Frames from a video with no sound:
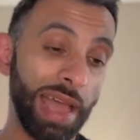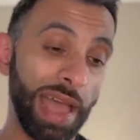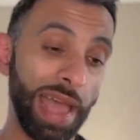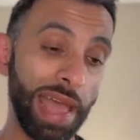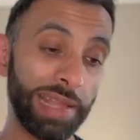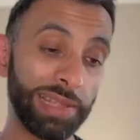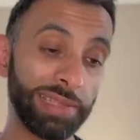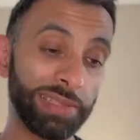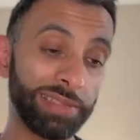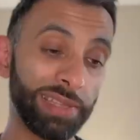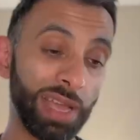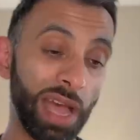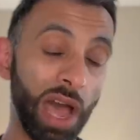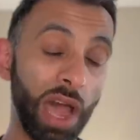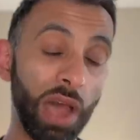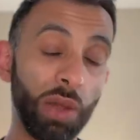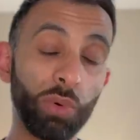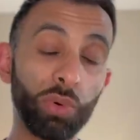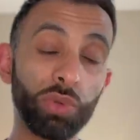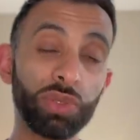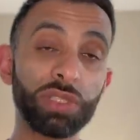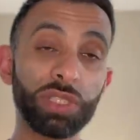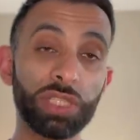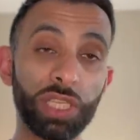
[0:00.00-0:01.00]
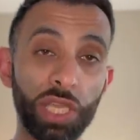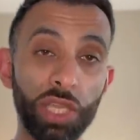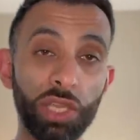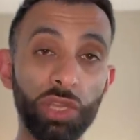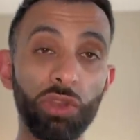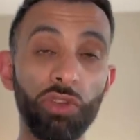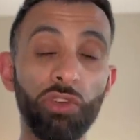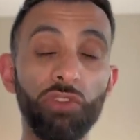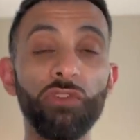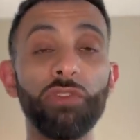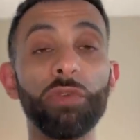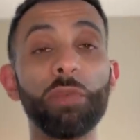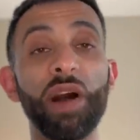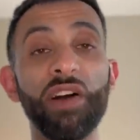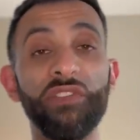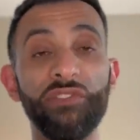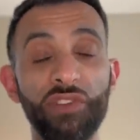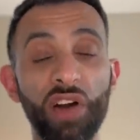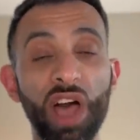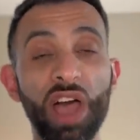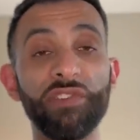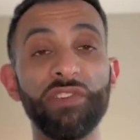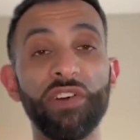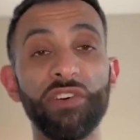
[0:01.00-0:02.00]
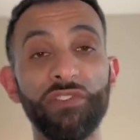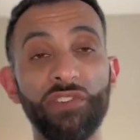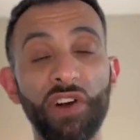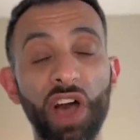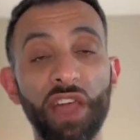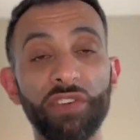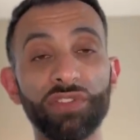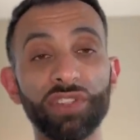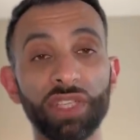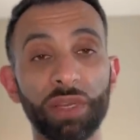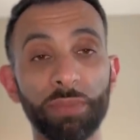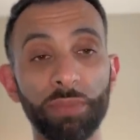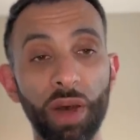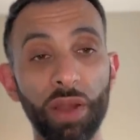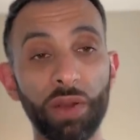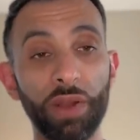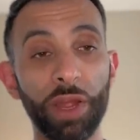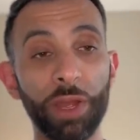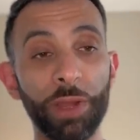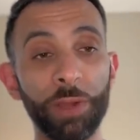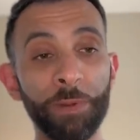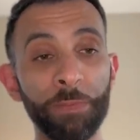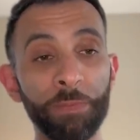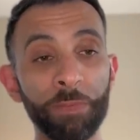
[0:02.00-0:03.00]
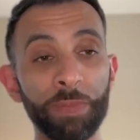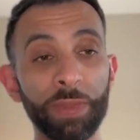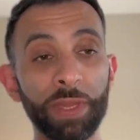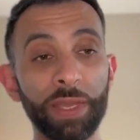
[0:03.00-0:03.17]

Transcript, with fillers: And I will see you for my five at five tomorrow.